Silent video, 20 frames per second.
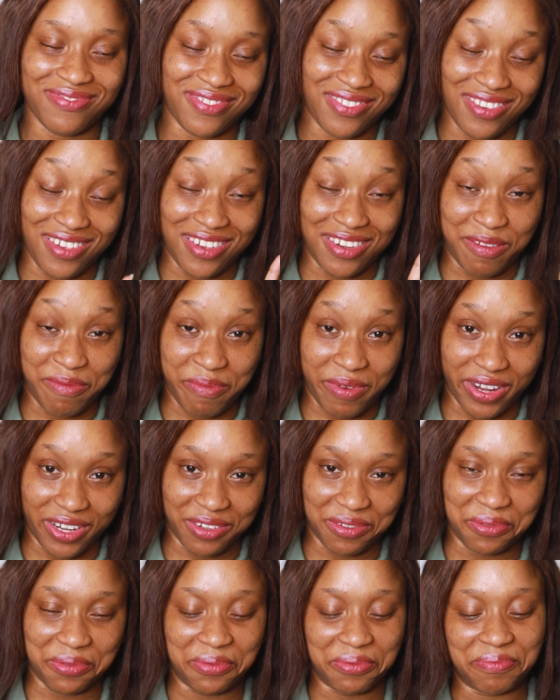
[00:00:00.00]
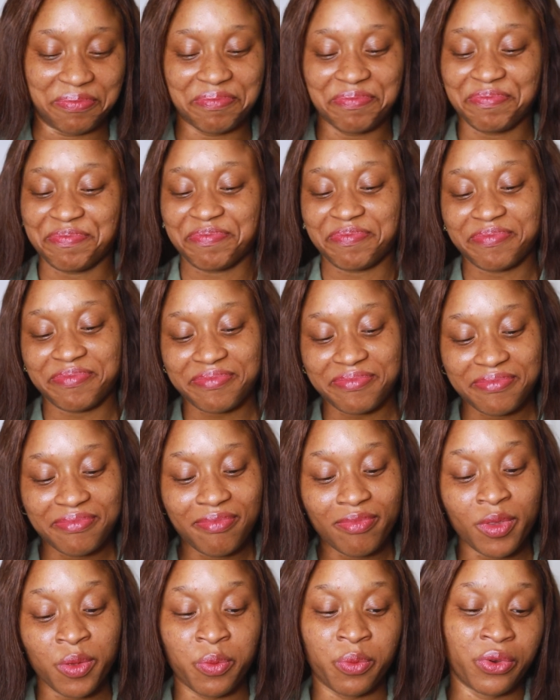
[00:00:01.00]
There is a part 2.
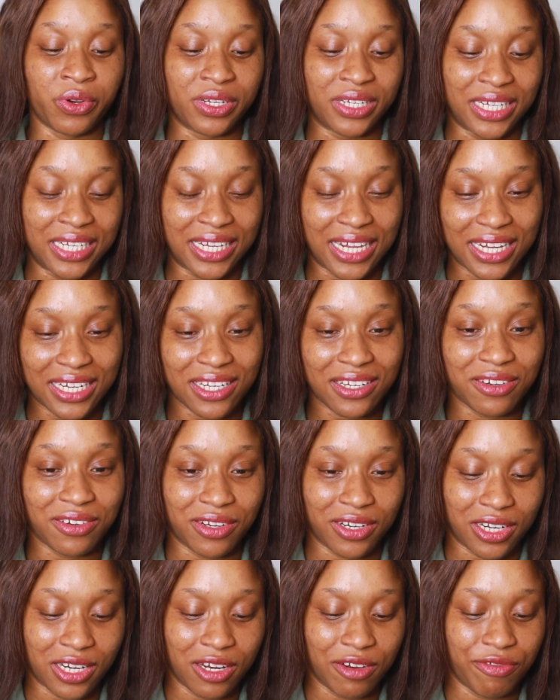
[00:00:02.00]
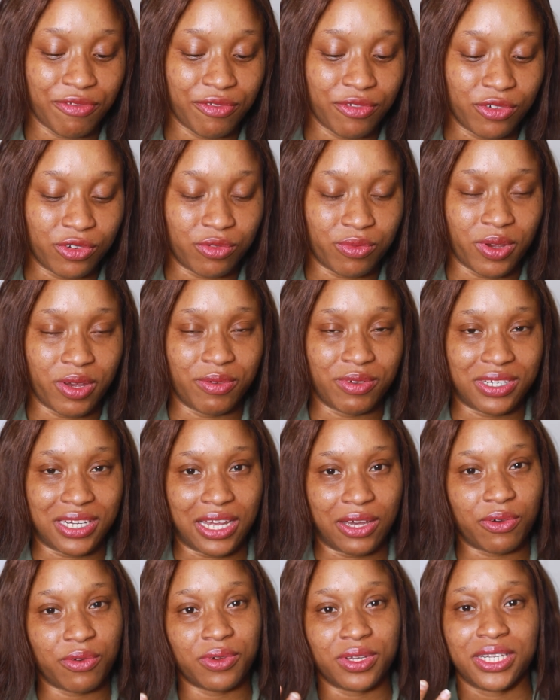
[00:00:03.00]
But it ended on a cliff note where it was
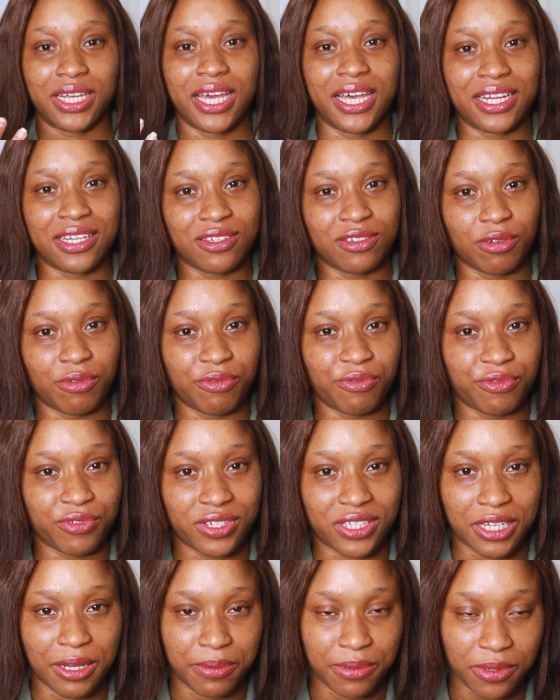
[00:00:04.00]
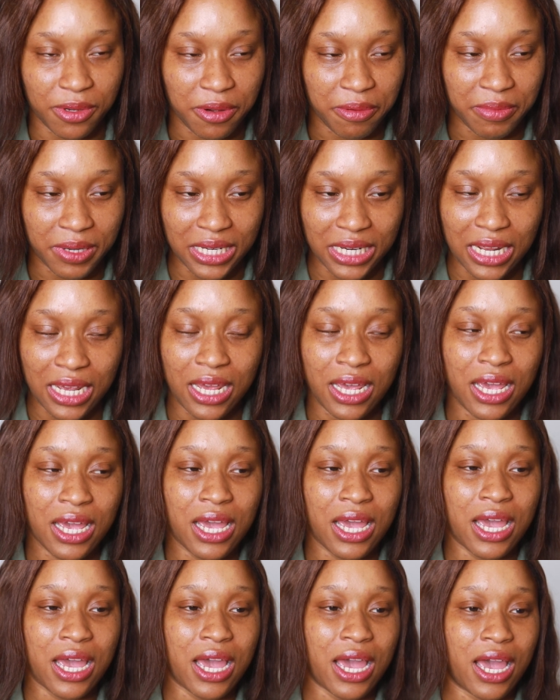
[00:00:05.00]
like, he heard some footsteps coming.
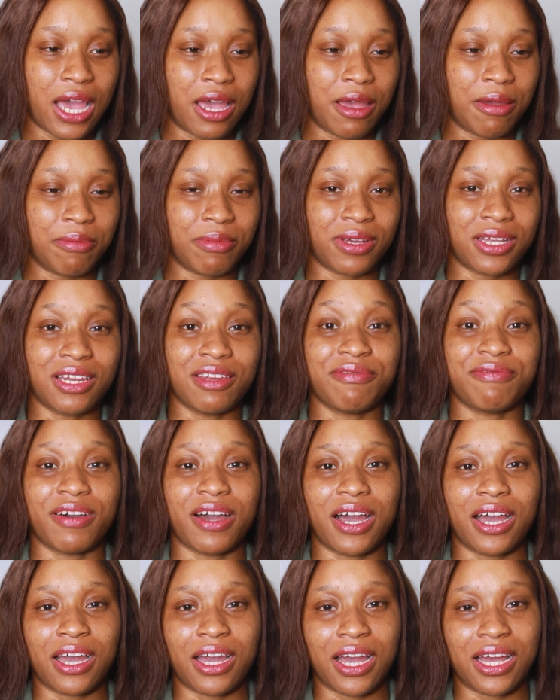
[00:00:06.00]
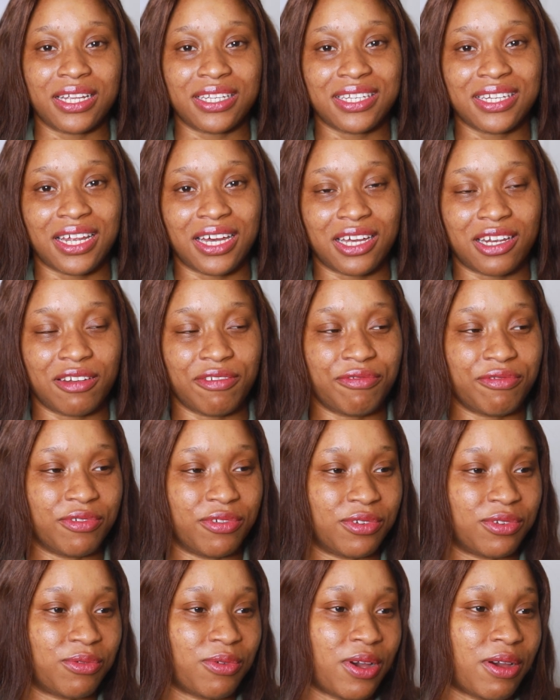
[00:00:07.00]
Cliffhanger. I seen a cliff
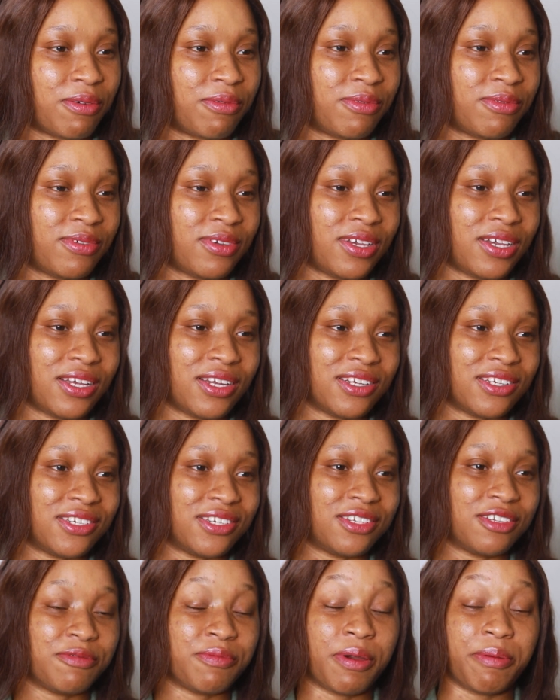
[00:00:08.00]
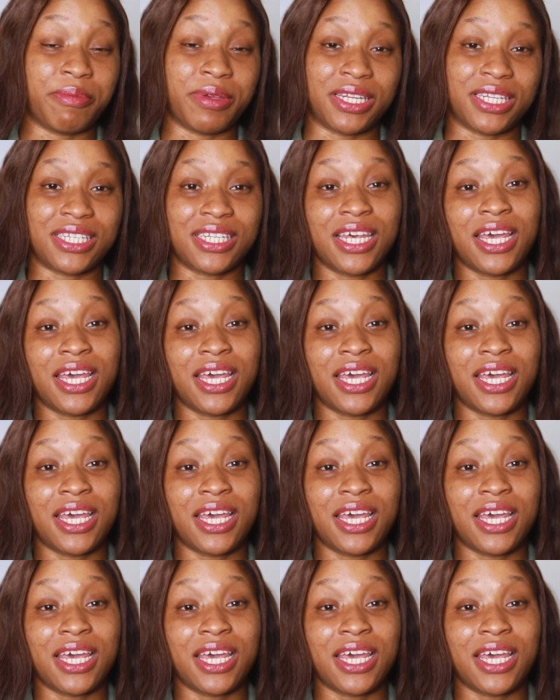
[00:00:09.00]
note. Wow, English is not my mate.